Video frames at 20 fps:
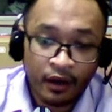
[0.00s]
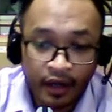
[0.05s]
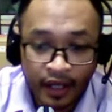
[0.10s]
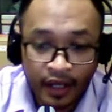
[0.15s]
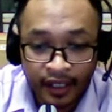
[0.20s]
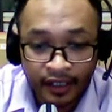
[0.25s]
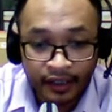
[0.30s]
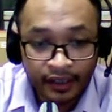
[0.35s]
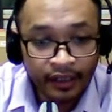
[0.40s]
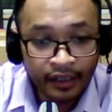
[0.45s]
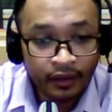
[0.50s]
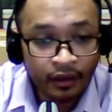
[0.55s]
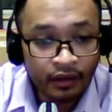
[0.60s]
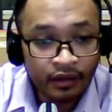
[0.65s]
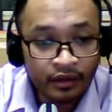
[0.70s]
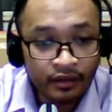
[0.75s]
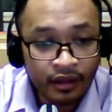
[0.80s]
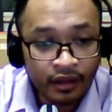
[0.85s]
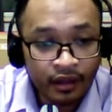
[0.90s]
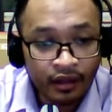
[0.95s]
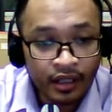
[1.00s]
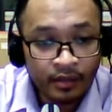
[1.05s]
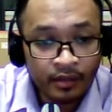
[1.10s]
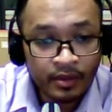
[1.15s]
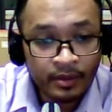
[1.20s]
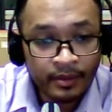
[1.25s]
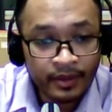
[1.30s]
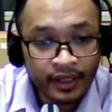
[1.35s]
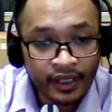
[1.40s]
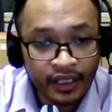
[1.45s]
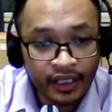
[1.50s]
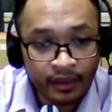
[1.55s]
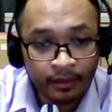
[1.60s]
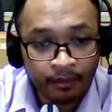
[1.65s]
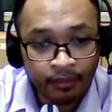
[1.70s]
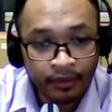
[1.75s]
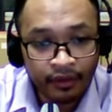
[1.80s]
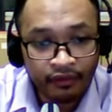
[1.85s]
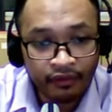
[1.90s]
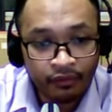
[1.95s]
and then all memory
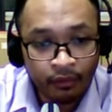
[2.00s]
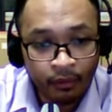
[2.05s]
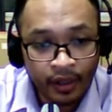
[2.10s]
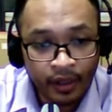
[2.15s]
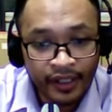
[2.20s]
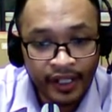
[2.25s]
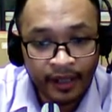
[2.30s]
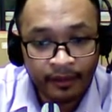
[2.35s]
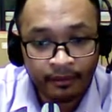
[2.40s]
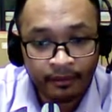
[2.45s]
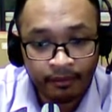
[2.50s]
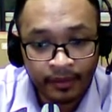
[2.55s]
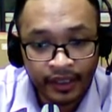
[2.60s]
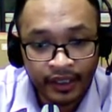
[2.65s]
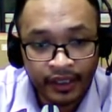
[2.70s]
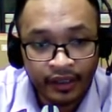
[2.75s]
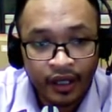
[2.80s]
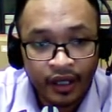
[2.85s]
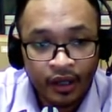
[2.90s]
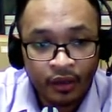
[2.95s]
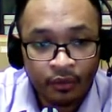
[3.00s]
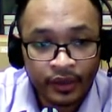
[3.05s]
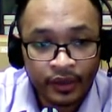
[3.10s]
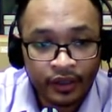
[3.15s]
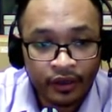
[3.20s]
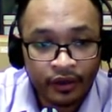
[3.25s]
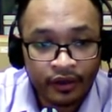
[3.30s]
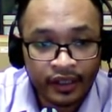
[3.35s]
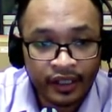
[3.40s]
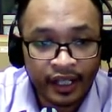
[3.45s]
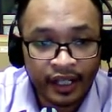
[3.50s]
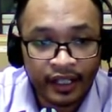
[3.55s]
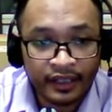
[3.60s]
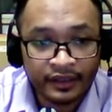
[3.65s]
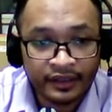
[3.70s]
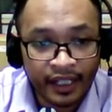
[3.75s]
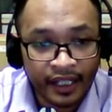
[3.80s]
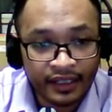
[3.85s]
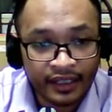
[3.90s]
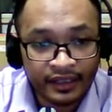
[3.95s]
above 1 MB we call it as
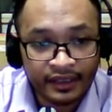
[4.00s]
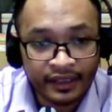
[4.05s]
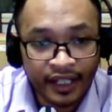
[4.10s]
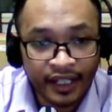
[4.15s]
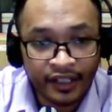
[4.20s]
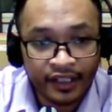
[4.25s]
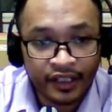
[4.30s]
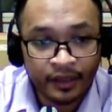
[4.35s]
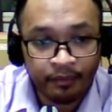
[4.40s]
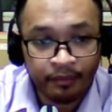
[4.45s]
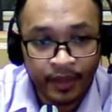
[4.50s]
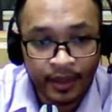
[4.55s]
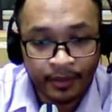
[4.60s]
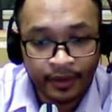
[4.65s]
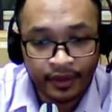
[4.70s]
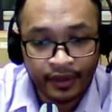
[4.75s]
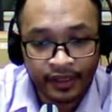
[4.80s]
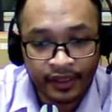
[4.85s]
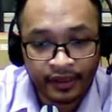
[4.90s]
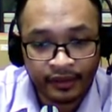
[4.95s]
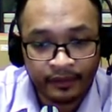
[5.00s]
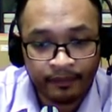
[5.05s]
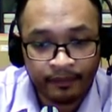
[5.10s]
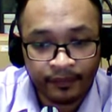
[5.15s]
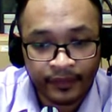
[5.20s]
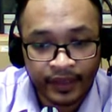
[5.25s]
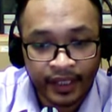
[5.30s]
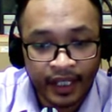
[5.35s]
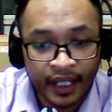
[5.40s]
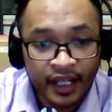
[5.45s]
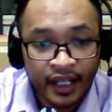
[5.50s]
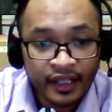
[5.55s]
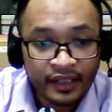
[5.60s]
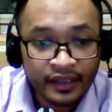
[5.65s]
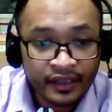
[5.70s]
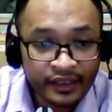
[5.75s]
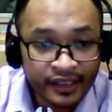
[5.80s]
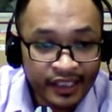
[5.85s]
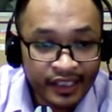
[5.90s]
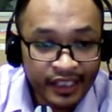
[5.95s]
extended memory. Okay, so
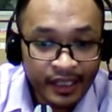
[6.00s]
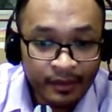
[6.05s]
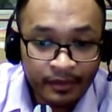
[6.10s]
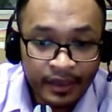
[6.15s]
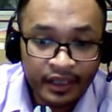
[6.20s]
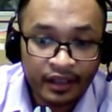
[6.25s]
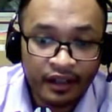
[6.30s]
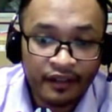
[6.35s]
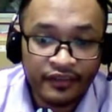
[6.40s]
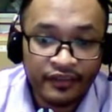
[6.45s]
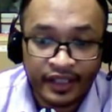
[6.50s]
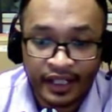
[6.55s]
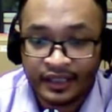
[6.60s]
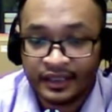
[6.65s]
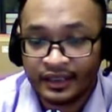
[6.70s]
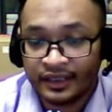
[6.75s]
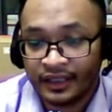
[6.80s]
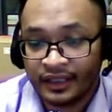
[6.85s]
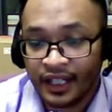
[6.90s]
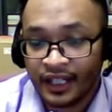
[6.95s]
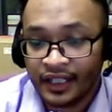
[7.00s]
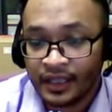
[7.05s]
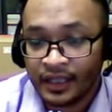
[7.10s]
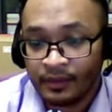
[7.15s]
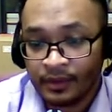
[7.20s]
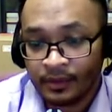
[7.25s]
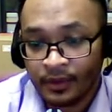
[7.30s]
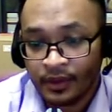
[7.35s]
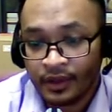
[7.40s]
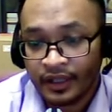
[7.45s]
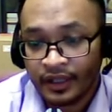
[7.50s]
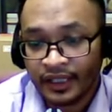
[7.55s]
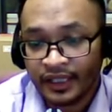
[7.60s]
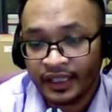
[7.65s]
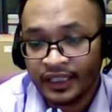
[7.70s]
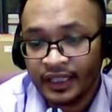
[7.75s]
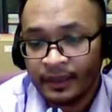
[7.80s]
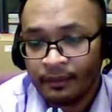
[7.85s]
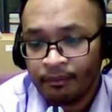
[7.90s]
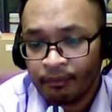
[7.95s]
the limit of the extended memory
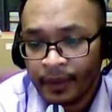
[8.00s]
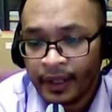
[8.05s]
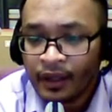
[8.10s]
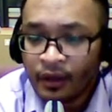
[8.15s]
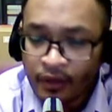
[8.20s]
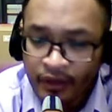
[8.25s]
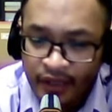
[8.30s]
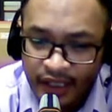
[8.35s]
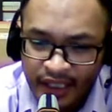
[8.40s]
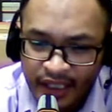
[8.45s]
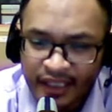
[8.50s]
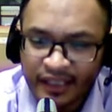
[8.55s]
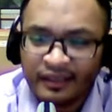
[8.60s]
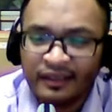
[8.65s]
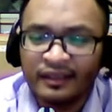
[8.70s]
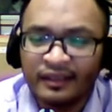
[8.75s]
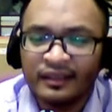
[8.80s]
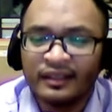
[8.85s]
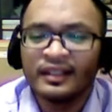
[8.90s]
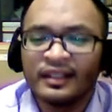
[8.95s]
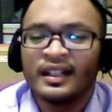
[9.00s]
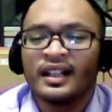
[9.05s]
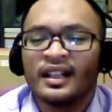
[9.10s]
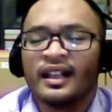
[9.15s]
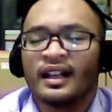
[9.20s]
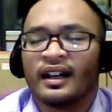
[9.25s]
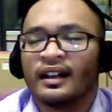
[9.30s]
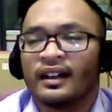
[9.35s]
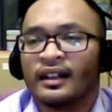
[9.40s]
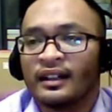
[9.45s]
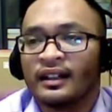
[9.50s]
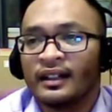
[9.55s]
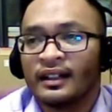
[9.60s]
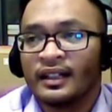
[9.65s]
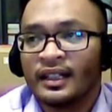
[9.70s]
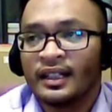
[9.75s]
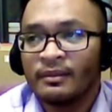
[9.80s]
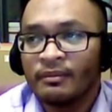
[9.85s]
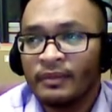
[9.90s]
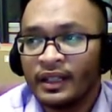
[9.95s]
depend on the
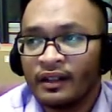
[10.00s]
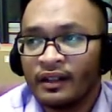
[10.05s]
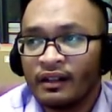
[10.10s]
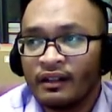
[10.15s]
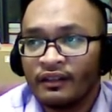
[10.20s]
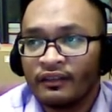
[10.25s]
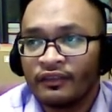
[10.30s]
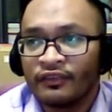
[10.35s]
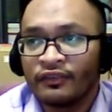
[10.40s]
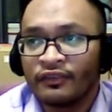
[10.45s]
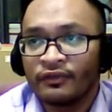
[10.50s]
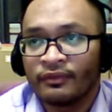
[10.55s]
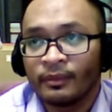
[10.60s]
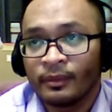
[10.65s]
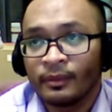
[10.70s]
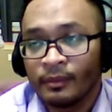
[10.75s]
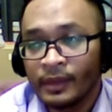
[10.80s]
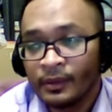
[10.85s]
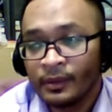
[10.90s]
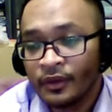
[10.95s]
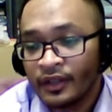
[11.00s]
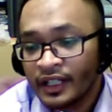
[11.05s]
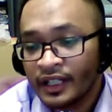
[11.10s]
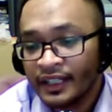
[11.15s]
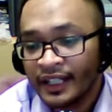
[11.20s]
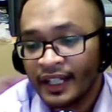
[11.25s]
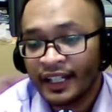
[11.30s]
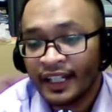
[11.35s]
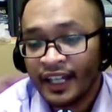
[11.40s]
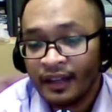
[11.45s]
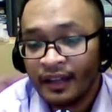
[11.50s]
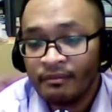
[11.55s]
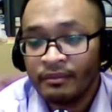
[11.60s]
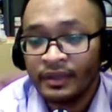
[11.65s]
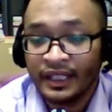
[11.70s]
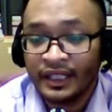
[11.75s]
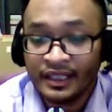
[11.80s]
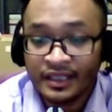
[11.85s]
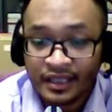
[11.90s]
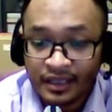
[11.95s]
limit of memory that can
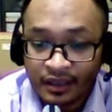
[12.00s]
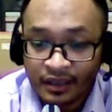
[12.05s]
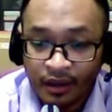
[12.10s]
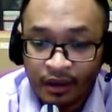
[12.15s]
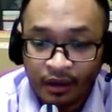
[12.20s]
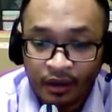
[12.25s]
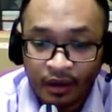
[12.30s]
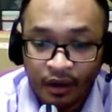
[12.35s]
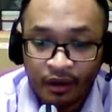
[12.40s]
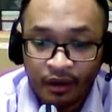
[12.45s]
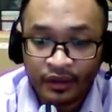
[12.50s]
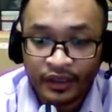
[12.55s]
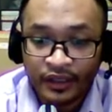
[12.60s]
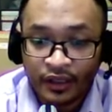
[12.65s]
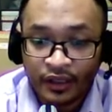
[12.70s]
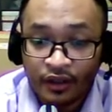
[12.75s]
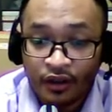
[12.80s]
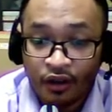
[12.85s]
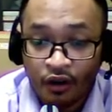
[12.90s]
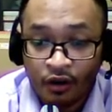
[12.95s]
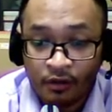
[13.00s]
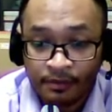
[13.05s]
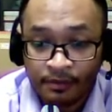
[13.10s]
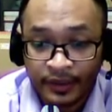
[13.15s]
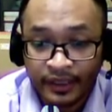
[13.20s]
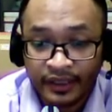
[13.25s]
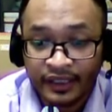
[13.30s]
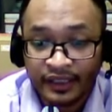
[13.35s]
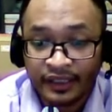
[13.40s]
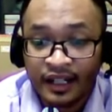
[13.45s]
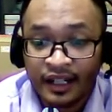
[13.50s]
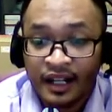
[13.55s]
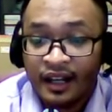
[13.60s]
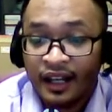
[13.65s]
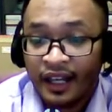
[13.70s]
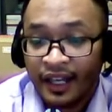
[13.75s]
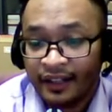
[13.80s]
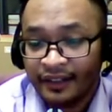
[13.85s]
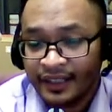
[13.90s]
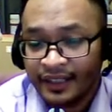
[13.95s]
be installed on your computer,
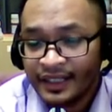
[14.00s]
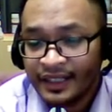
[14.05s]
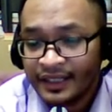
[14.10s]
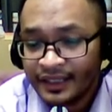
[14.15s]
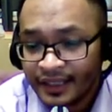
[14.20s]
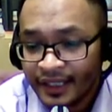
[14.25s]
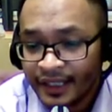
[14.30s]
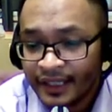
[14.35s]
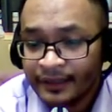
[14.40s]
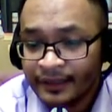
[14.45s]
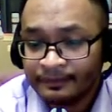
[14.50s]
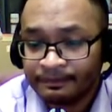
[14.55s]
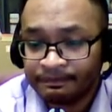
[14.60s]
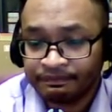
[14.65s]
and this thing